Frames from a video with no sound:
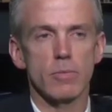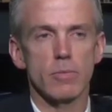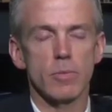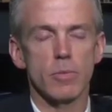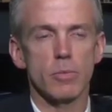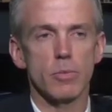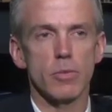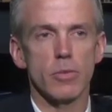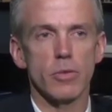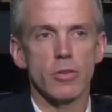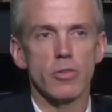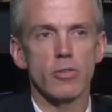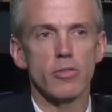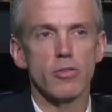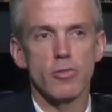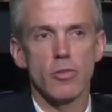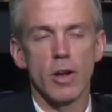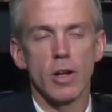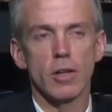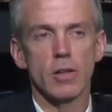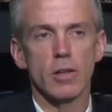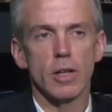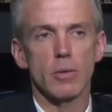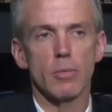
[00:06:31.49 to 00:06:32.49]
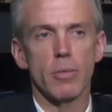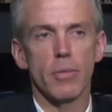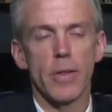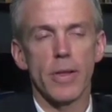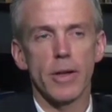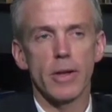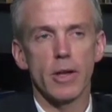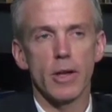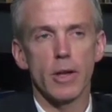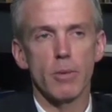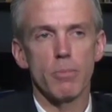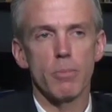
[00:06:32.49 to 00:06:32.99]
really struggling when
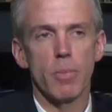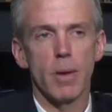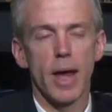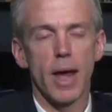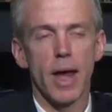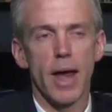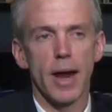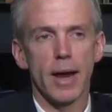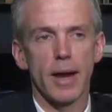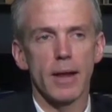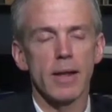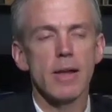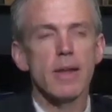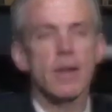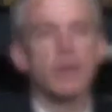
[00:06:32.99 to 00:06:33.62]
they come back.